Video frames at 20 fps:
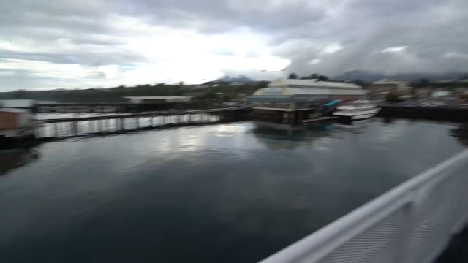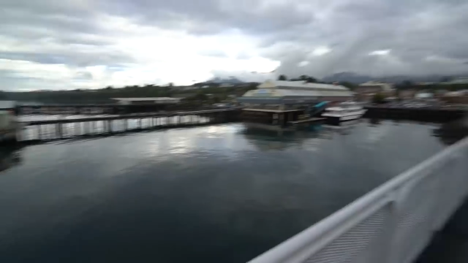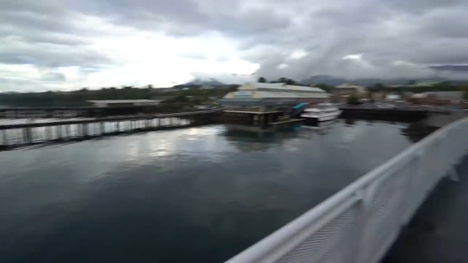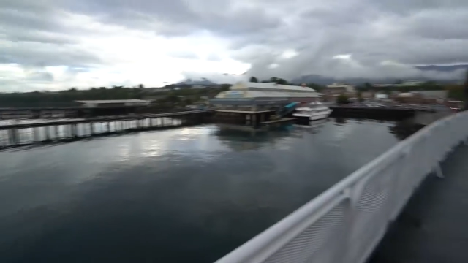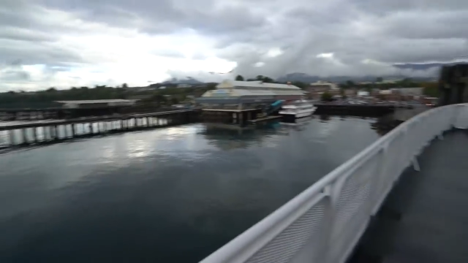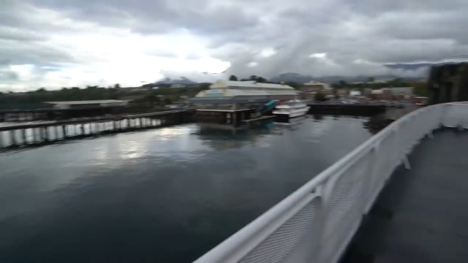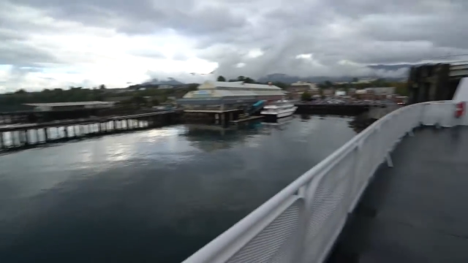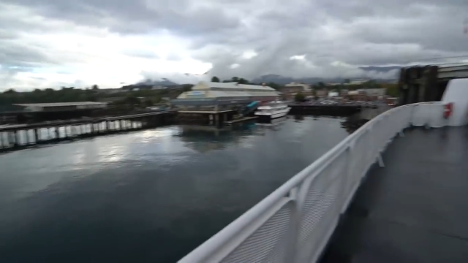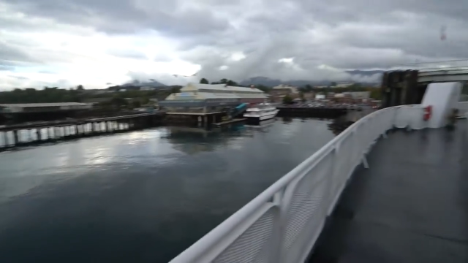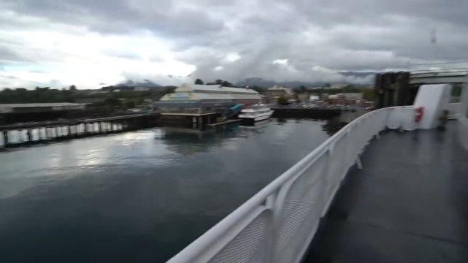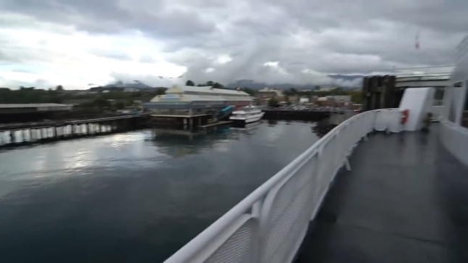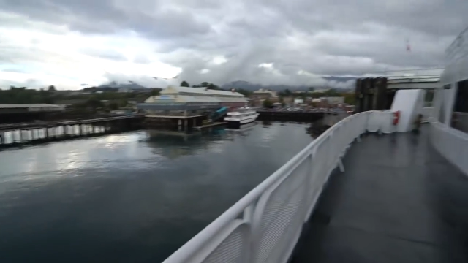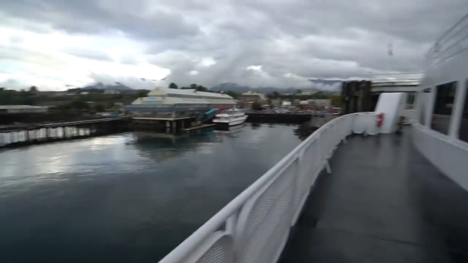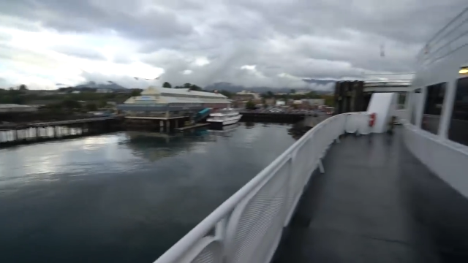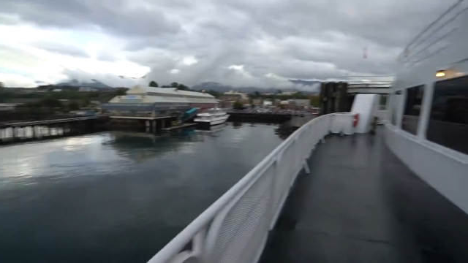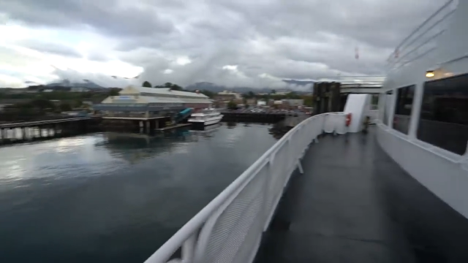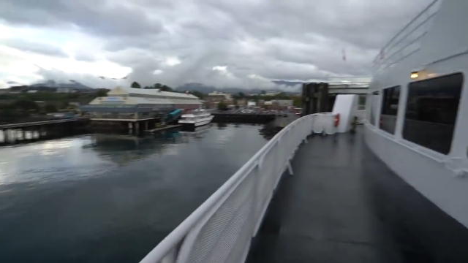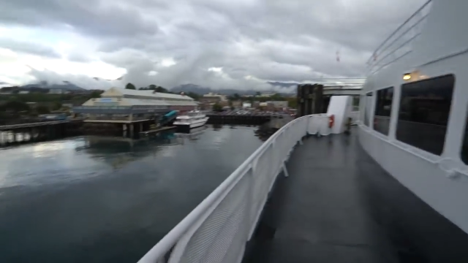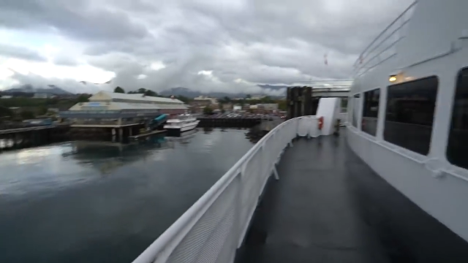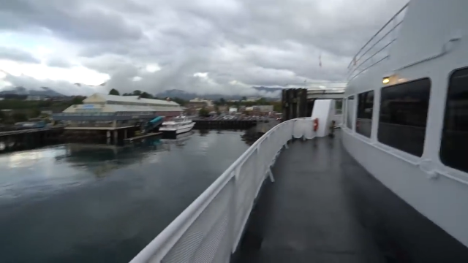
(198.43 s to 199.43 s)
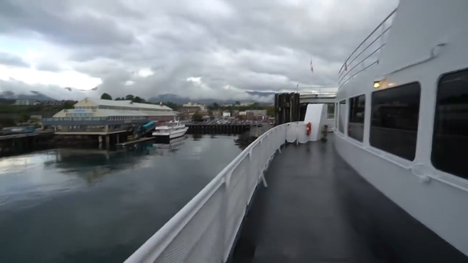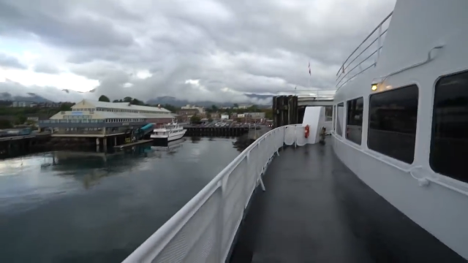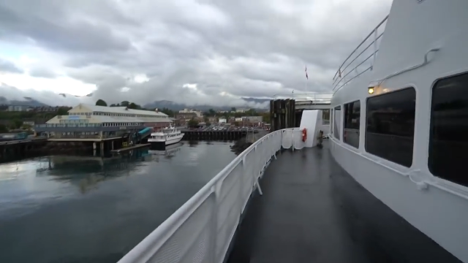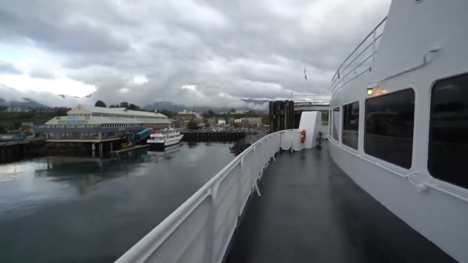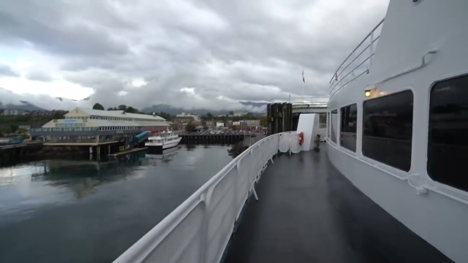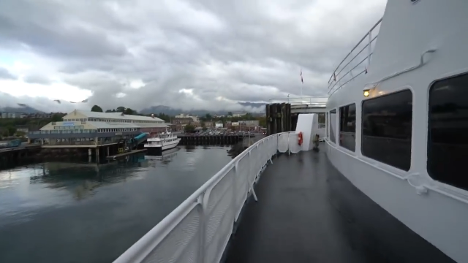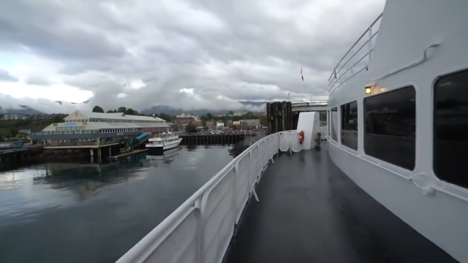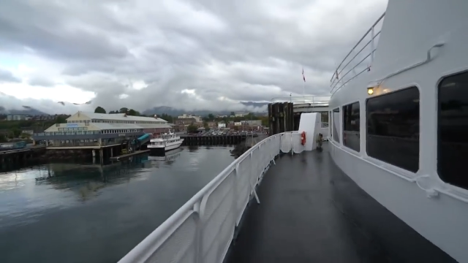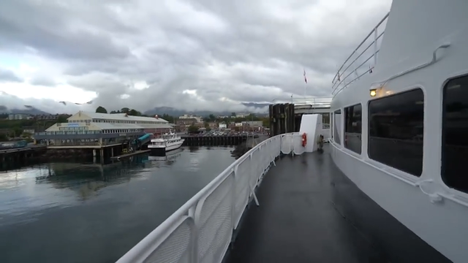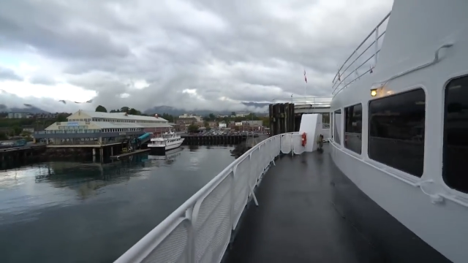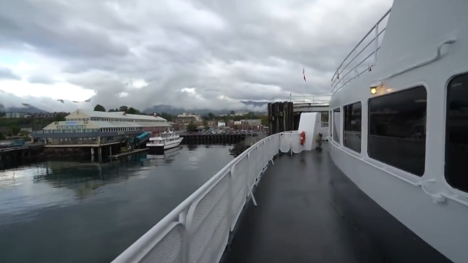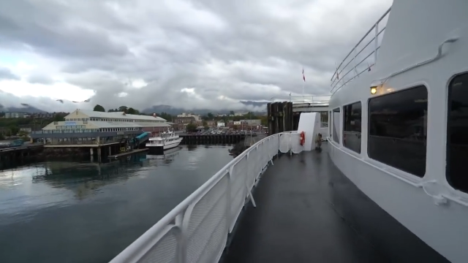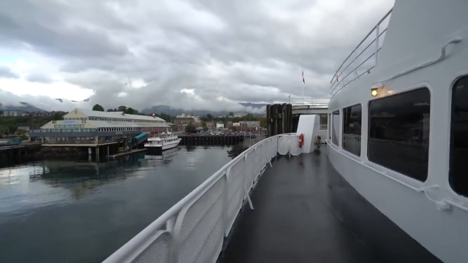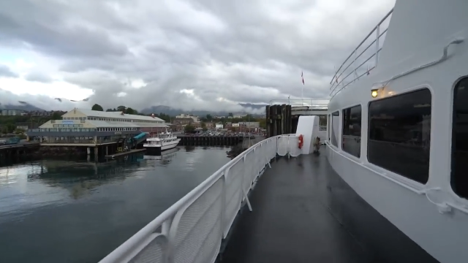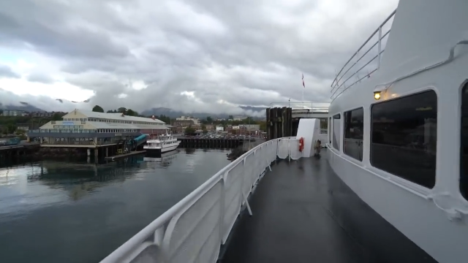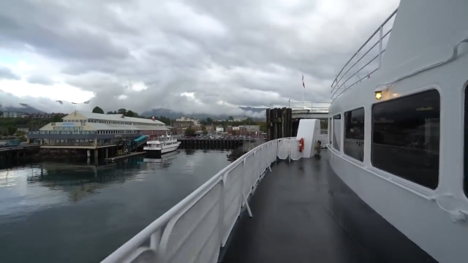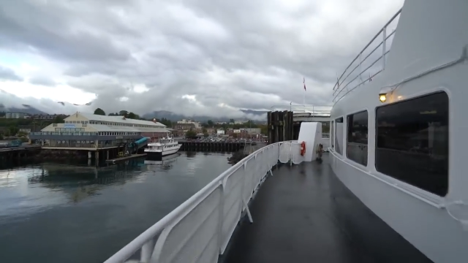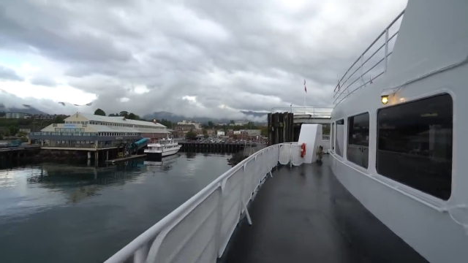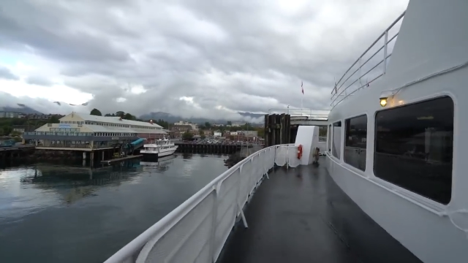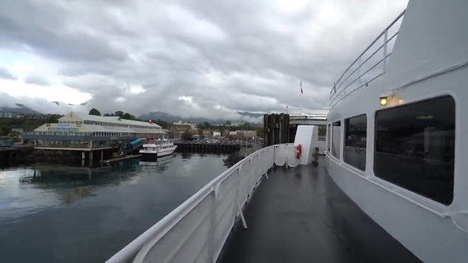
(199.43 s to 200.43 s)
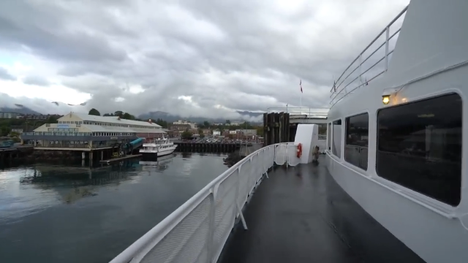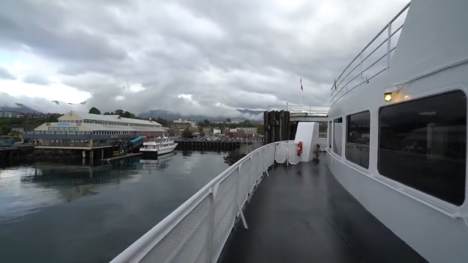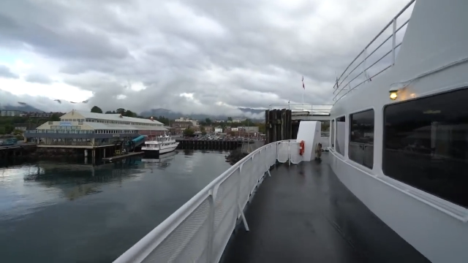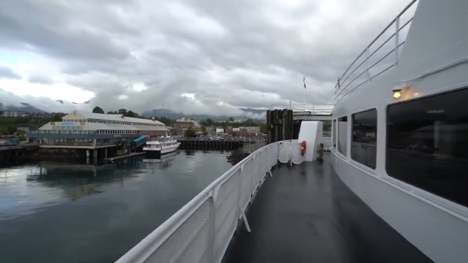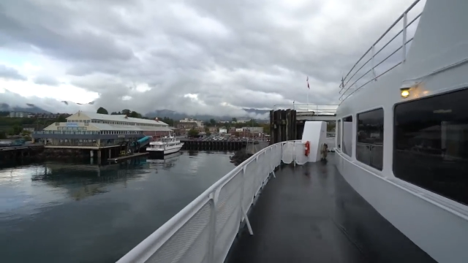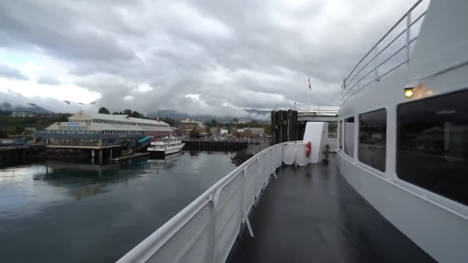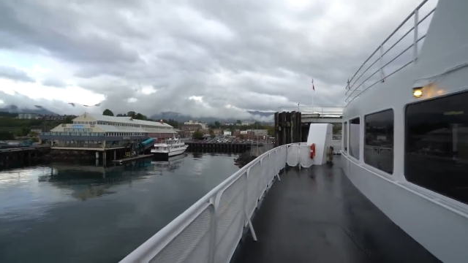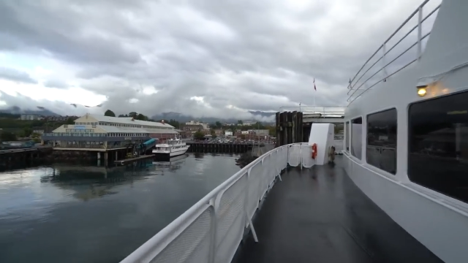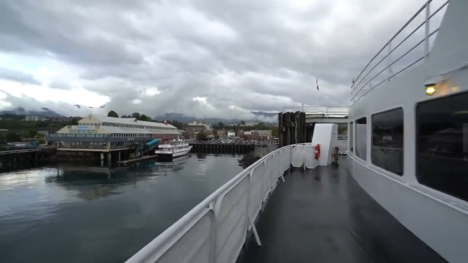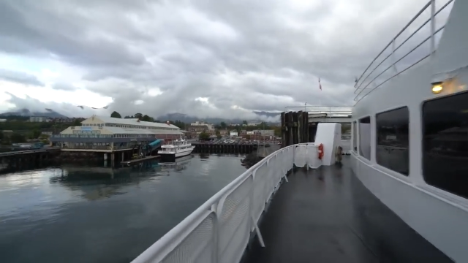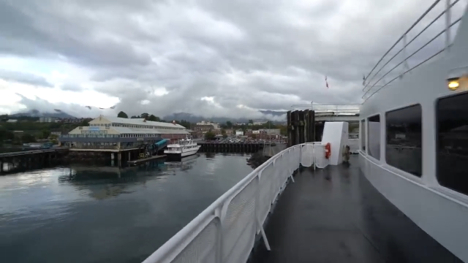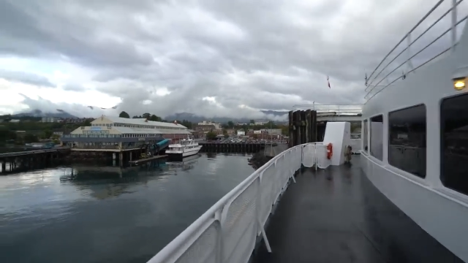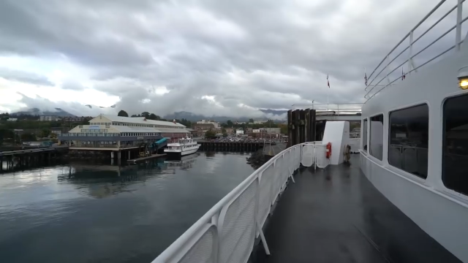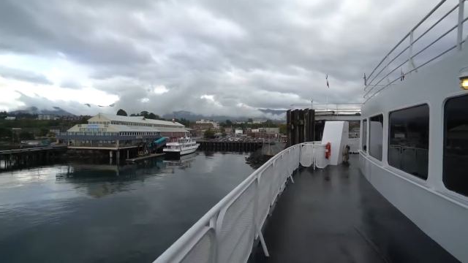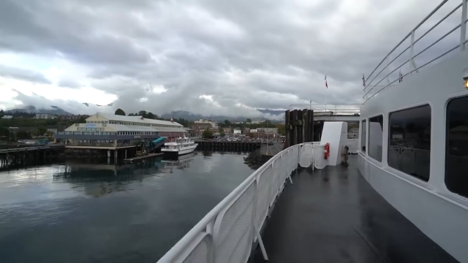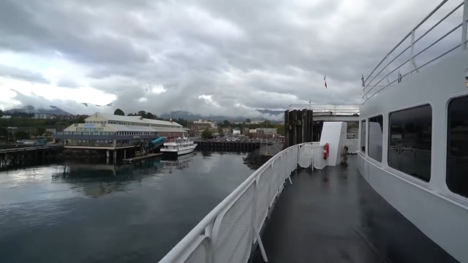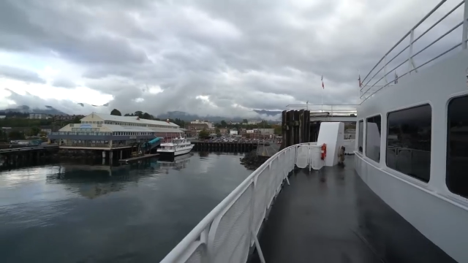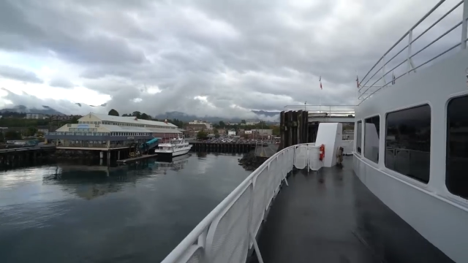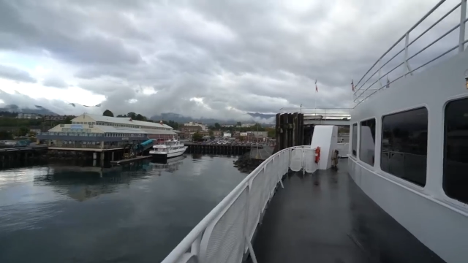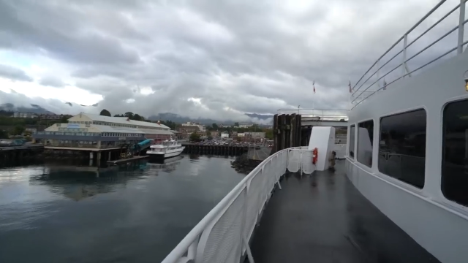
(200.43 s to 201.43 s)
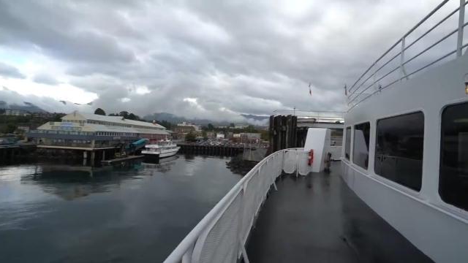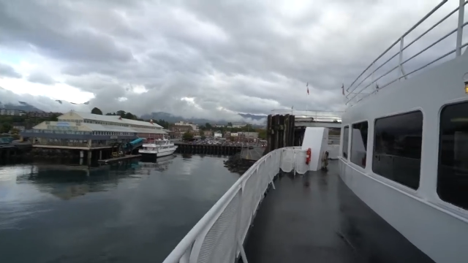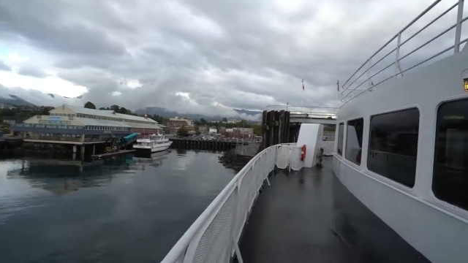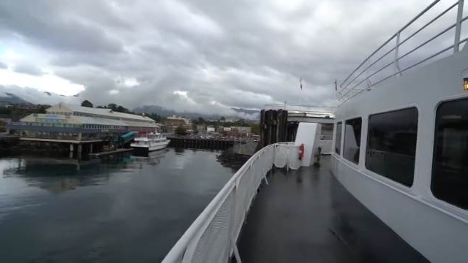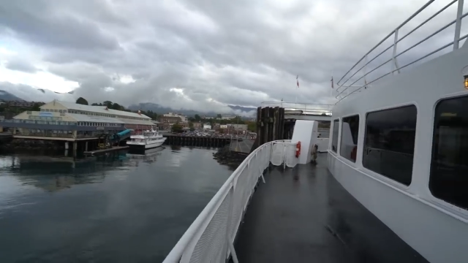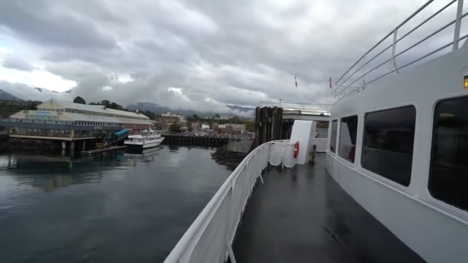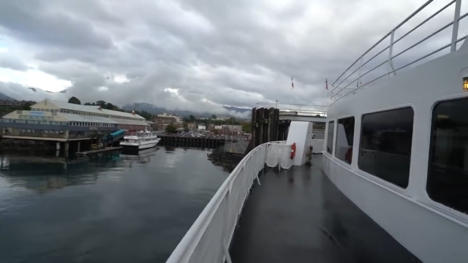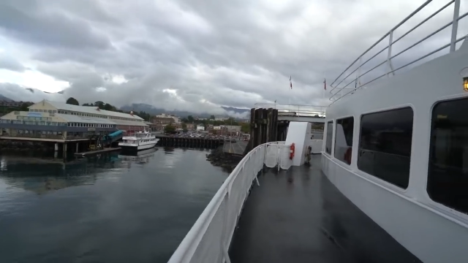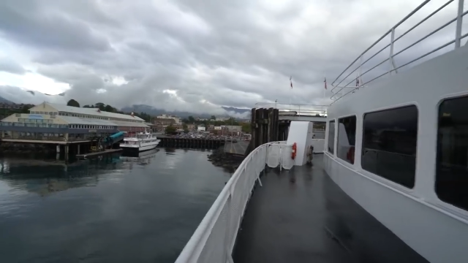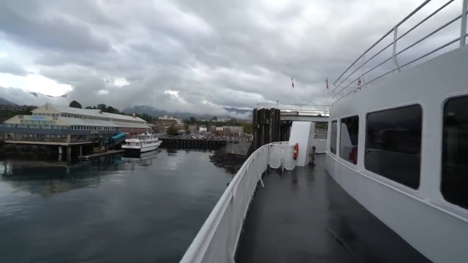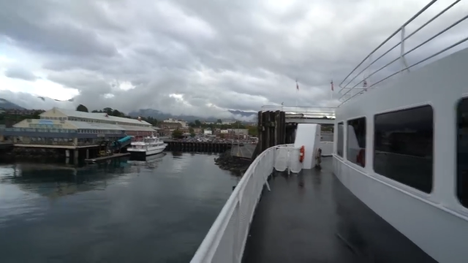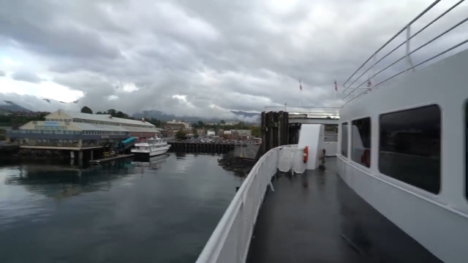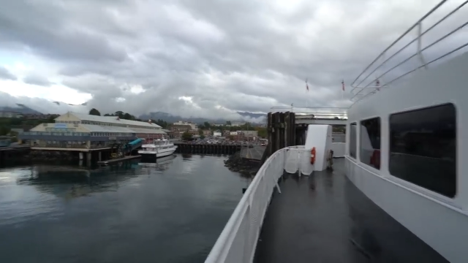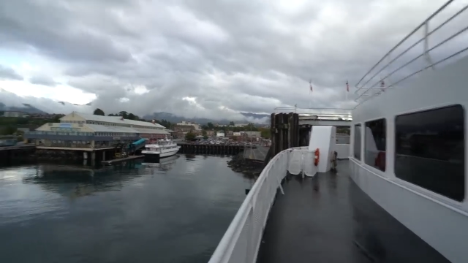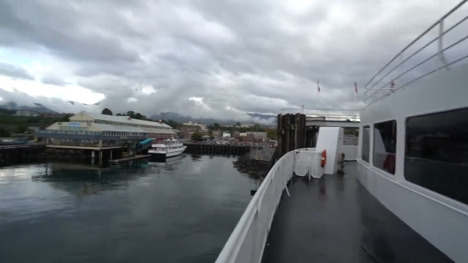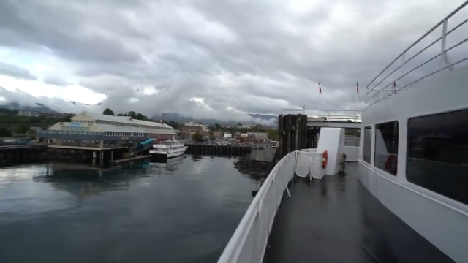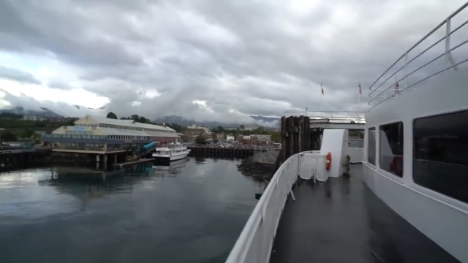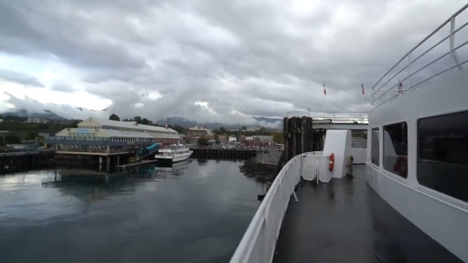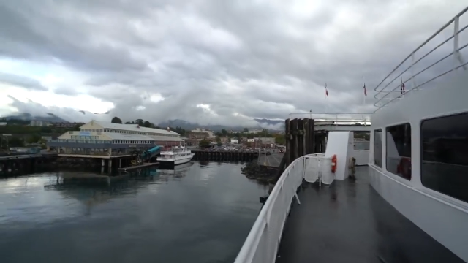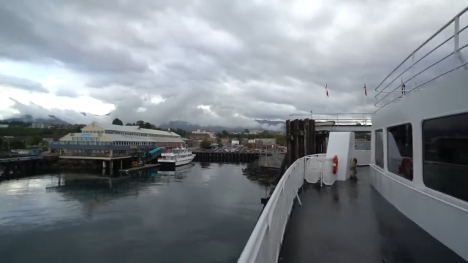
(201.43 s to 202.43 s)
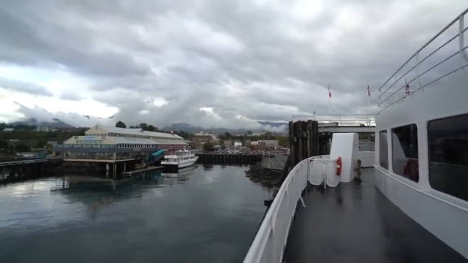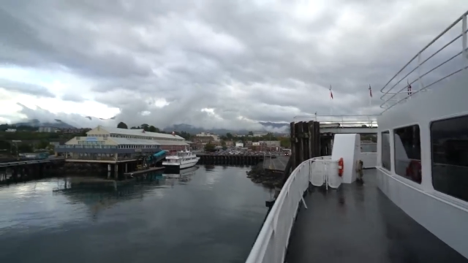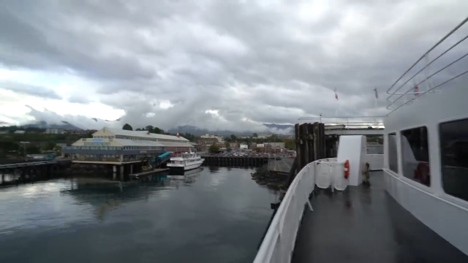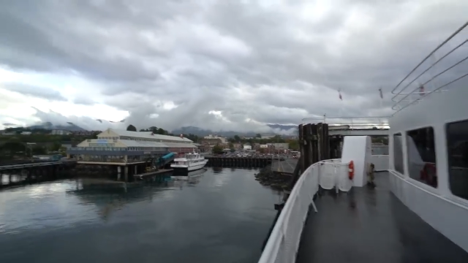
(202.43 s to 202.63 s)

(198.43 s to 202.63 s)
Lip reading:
(no speaker visible)